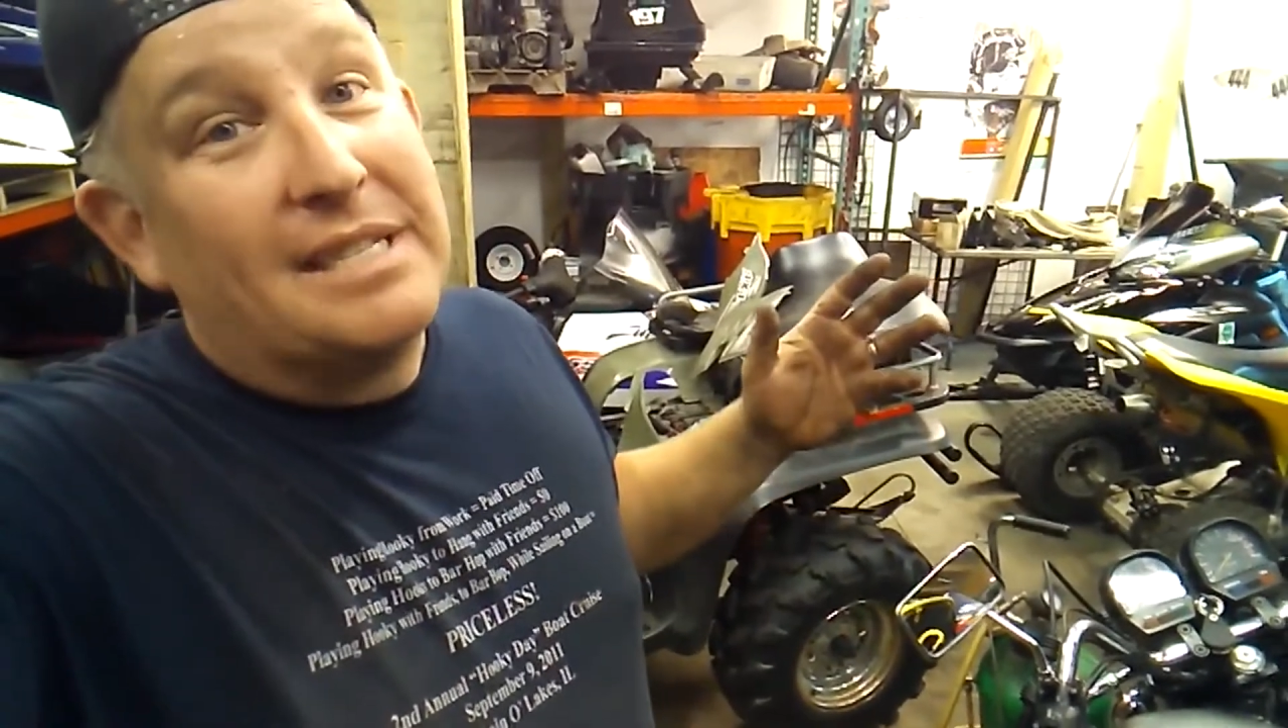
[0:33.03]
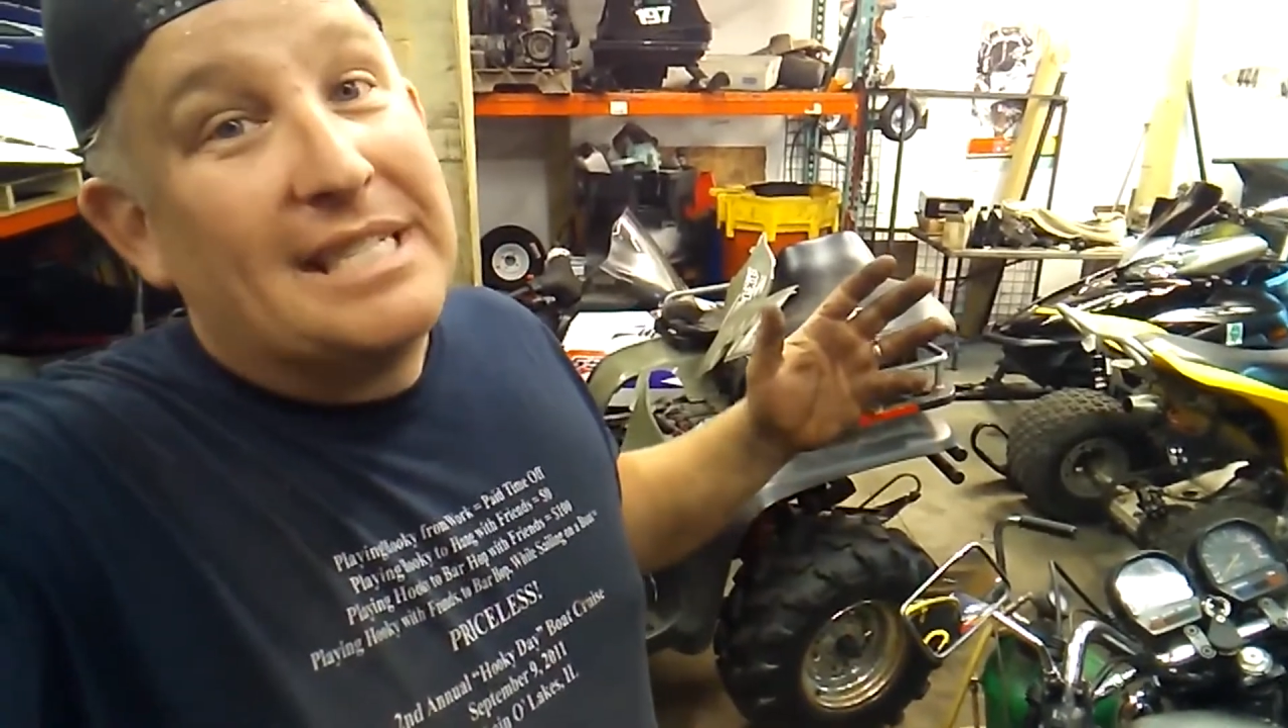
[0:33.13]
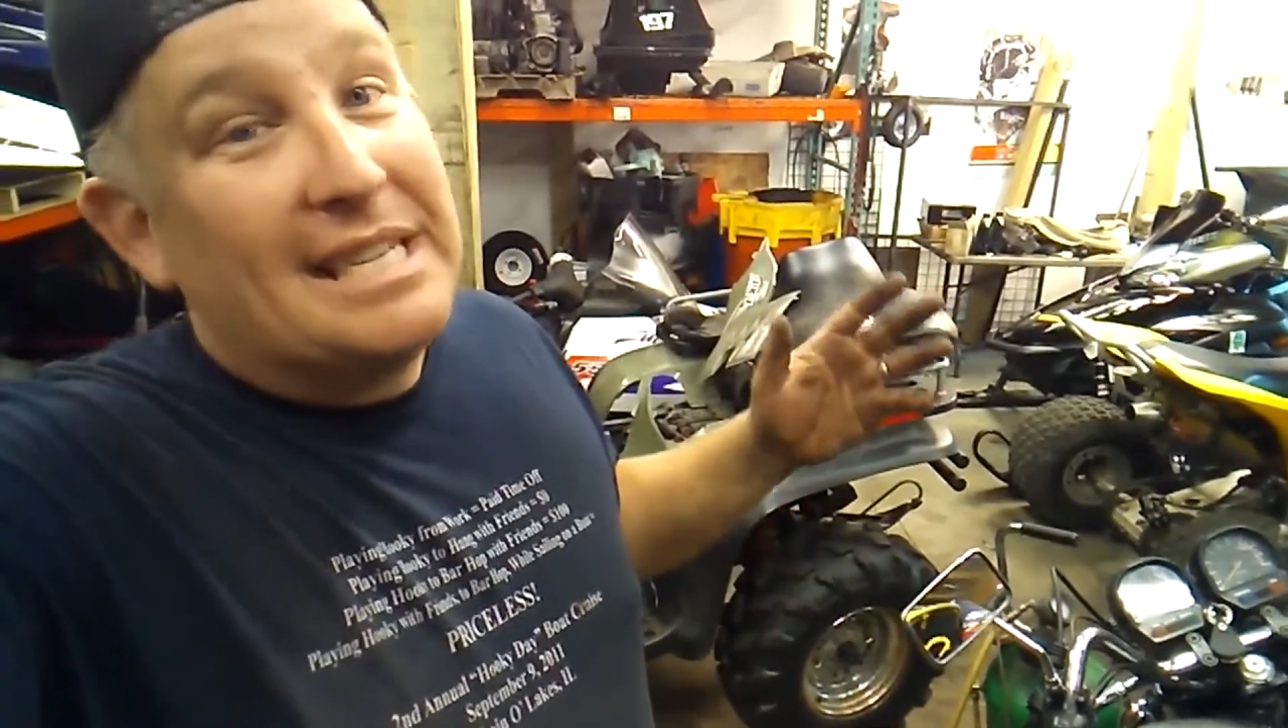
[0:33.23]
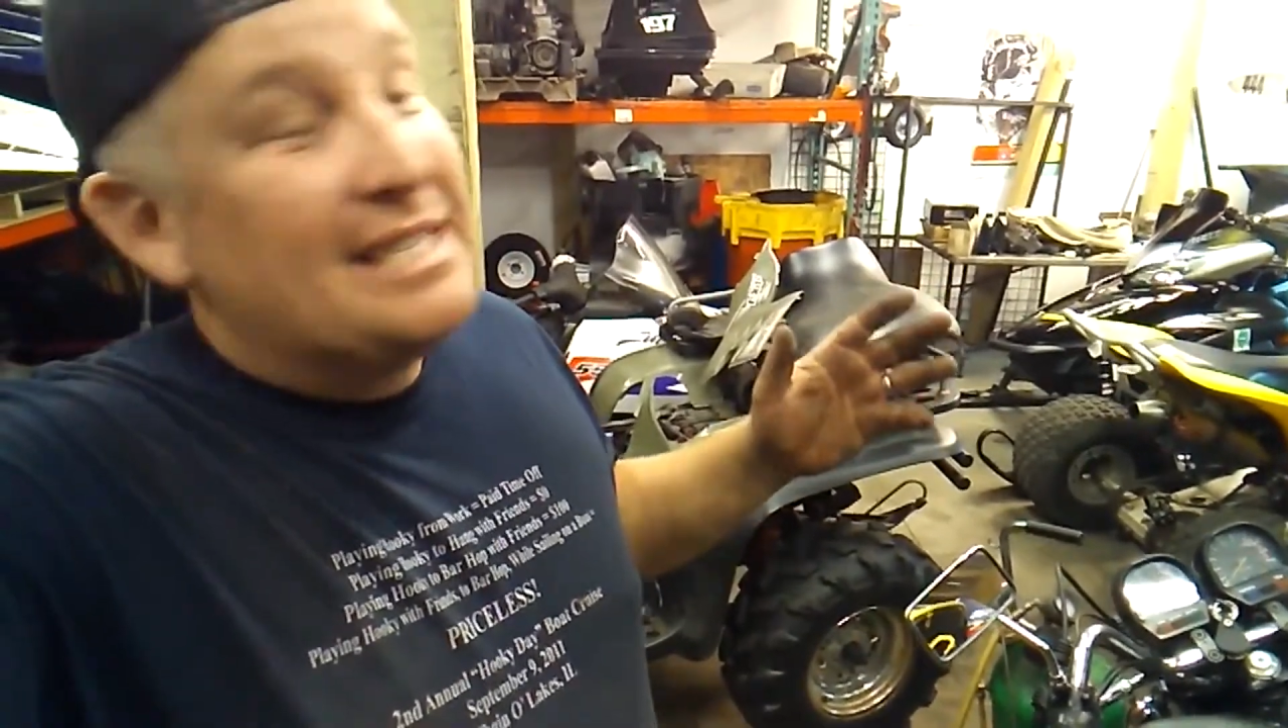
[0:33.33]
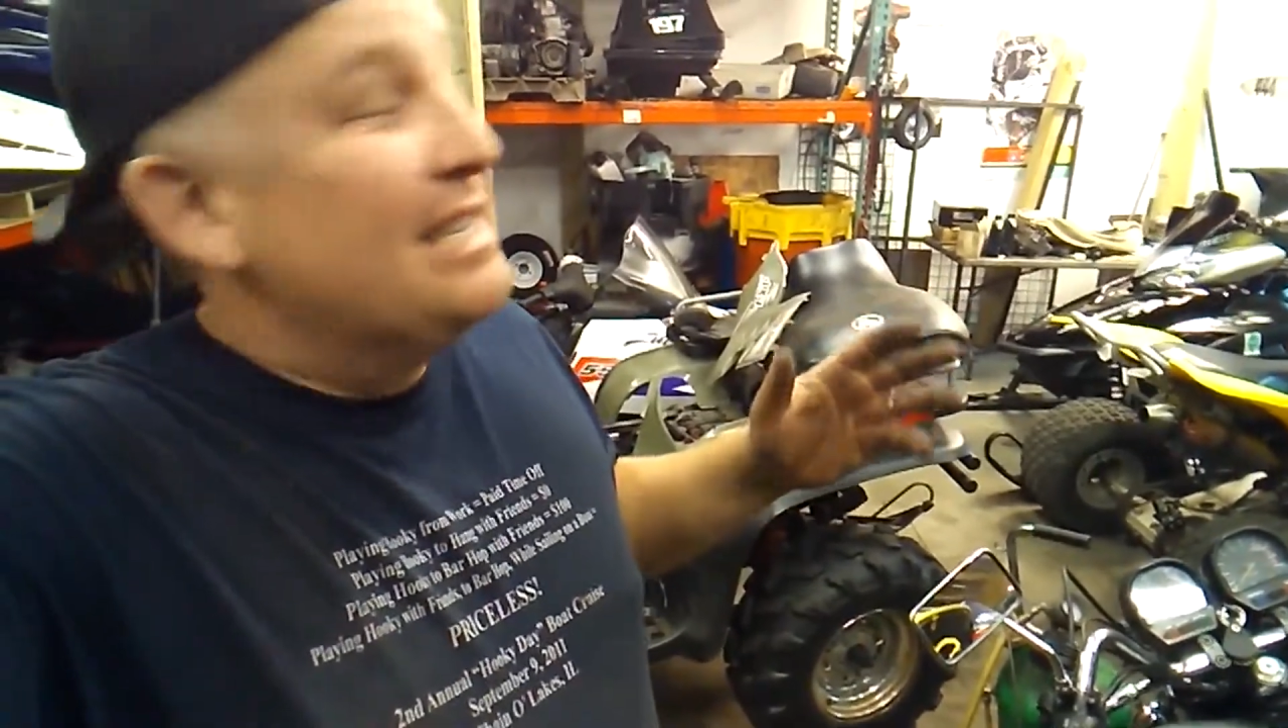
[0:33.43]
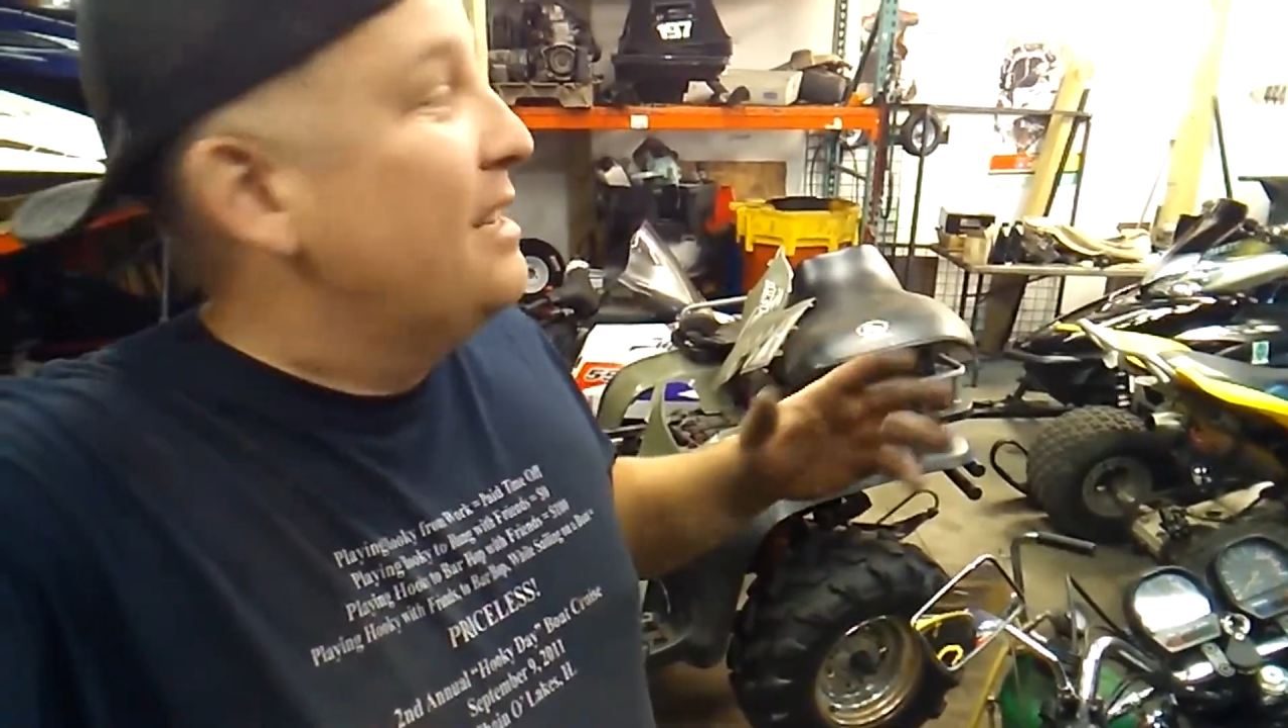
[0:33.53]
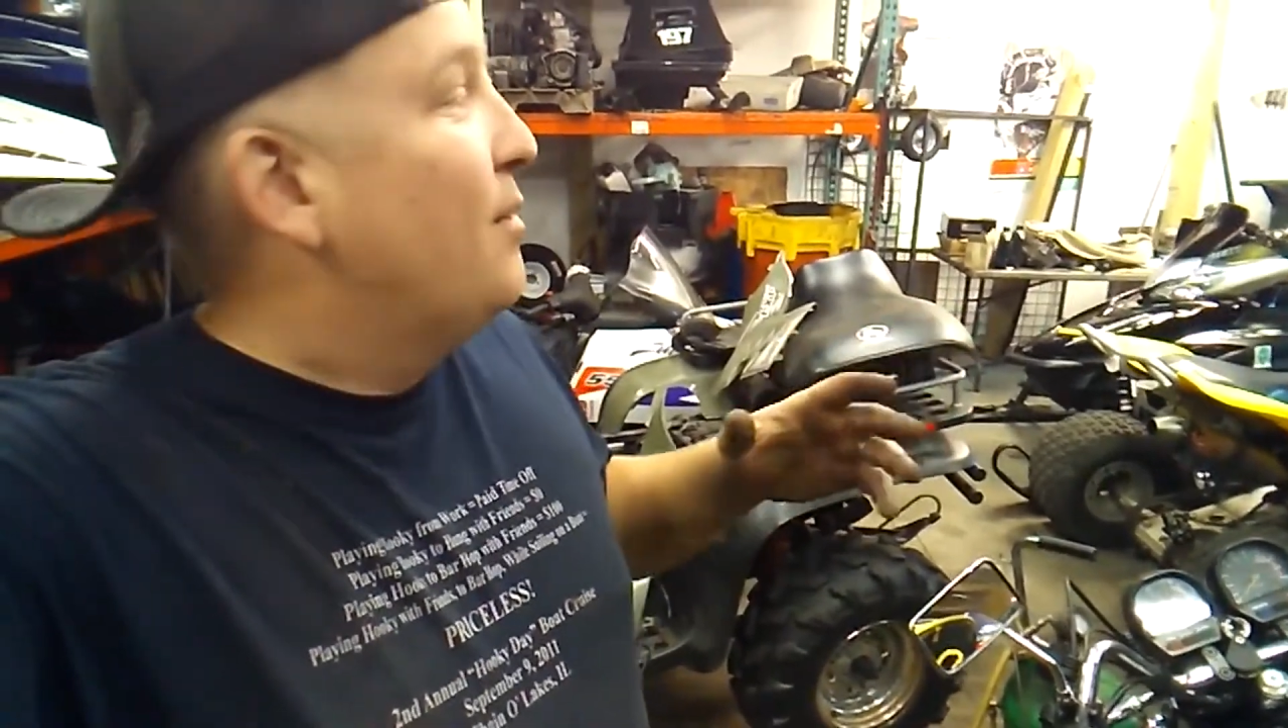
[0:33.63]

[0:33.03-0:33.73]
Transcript: season,